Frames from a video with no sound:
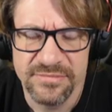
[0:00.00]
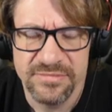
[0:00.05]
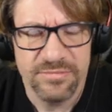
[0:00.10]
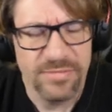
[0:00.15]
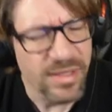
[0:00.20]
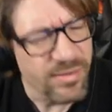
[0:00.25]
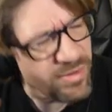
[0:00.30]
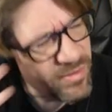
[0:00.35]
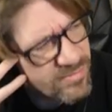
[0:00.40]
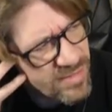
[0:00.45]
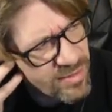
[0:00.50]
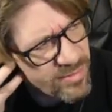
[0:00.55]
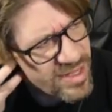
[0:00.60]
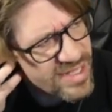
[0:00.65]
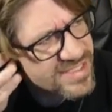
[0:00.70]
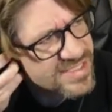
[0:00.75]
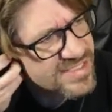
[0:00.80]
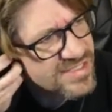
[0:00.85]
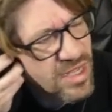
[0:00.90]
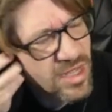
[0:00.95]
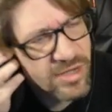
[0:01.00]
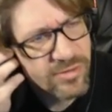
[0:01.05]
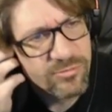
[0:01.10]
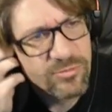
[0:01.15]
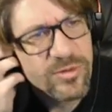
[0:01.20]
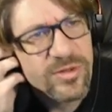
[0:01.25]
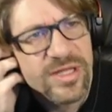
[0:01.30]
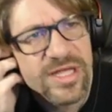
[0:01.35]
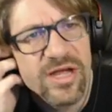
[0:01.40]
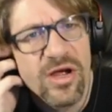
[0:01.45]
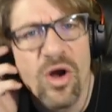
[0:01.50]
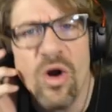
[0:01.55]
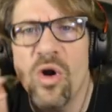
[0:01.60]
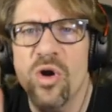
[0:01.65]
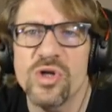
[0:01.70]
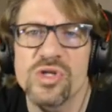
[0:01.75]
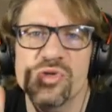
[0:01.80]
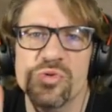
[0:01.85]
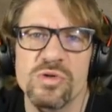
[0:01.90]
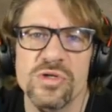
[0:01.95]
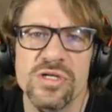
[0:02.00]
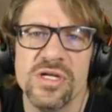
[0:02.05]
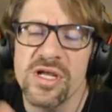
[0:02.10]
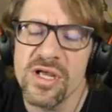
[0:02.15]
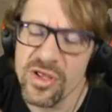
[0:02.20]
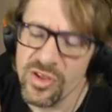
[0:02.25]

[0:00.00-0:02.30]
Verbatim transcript: Maybe maybe it's not really a harsh word.